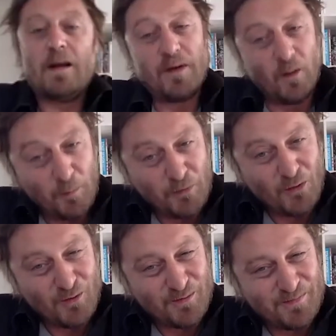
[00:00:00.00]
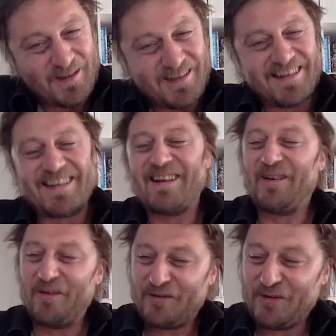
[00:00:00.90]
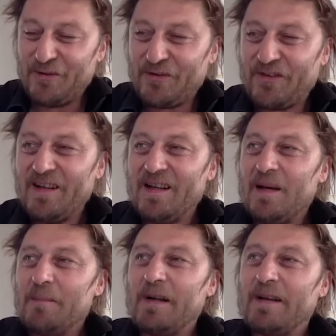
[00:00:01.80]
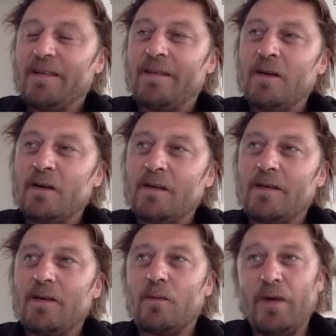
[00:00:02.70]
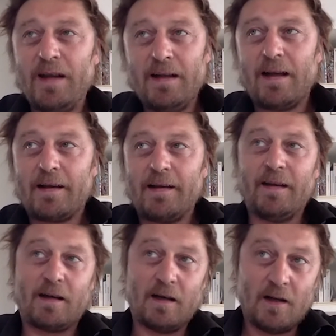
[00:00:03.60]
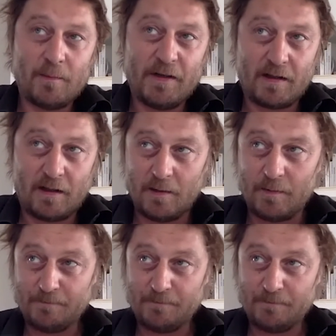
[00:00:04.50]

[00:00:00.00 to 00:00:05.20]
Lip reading: hope so. Of course, but it's not really like in a club. In a club,